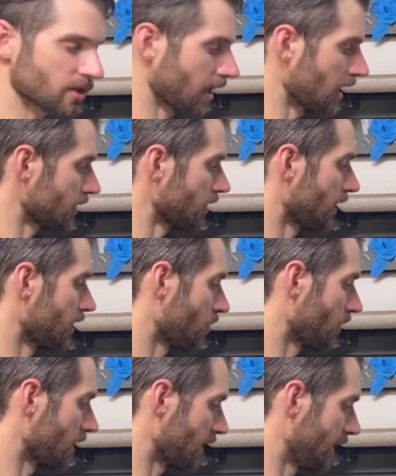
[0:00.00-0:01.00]
together, and I
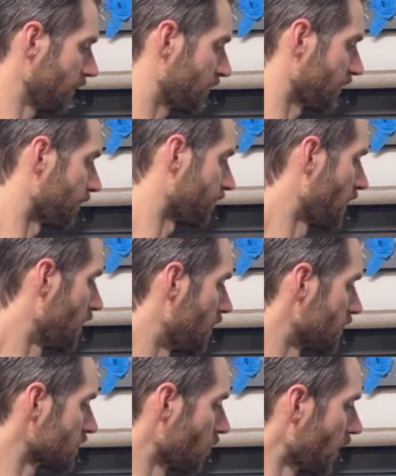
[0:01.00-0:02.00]
wanted to keep them.
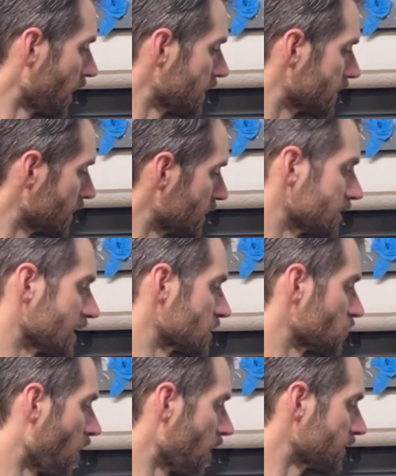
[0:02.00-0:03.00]
So what I did is I
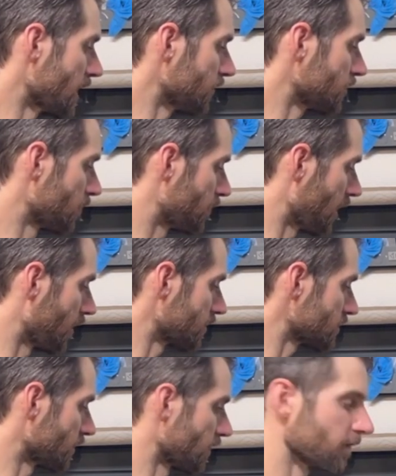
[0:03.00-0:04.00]
swapped out the
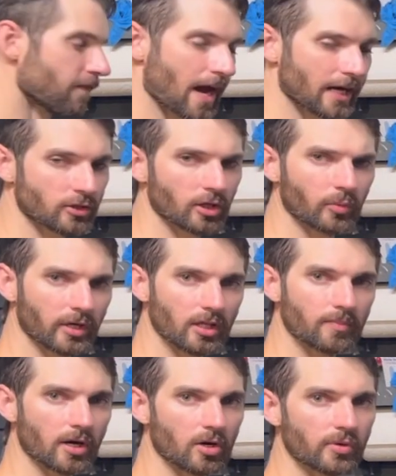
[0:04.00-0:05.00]
bearings on the factory
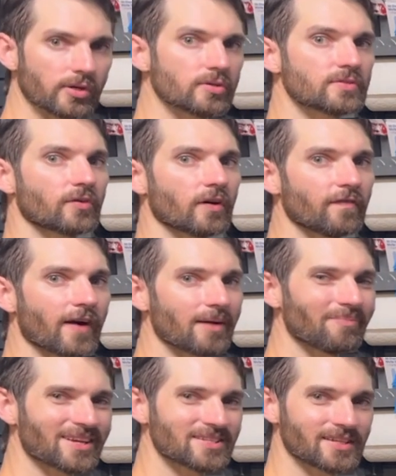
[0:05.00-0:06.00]
wheelie bar wheels for a
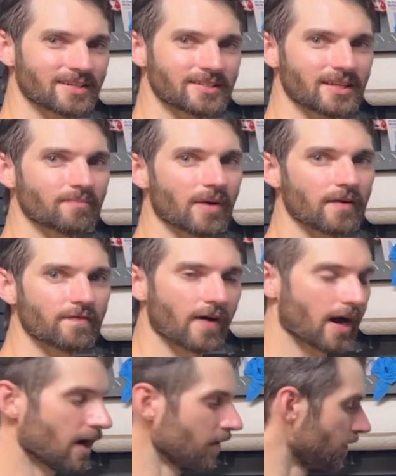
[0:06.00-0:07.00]

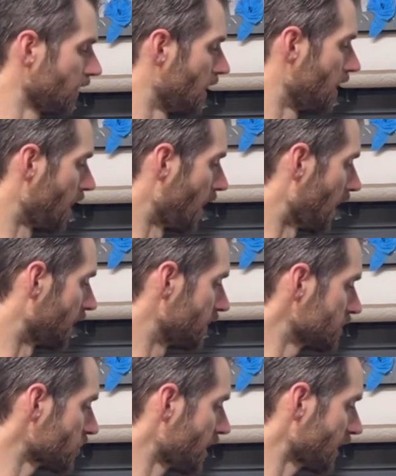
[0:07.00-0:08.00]
5x16x5.
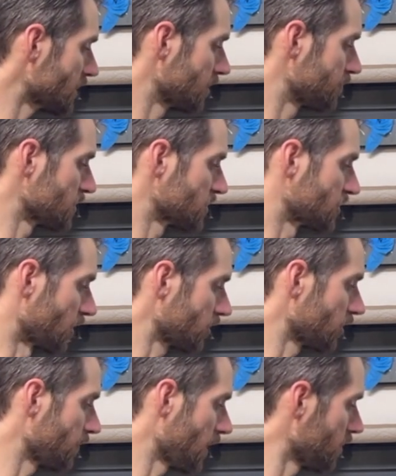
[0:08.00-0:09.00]
These are actually
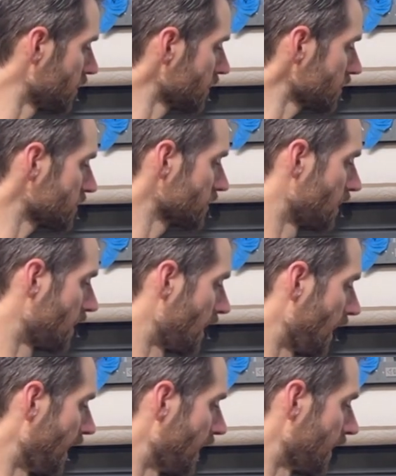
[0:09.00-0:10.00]
Berserker bearings,
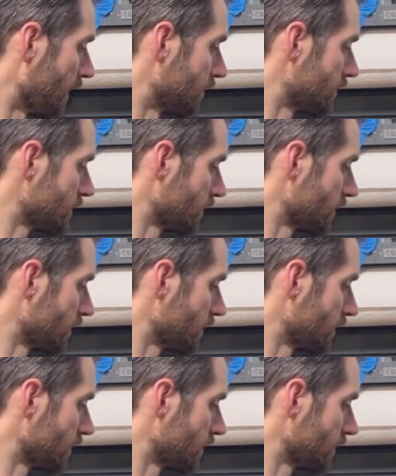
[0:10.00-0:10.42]
and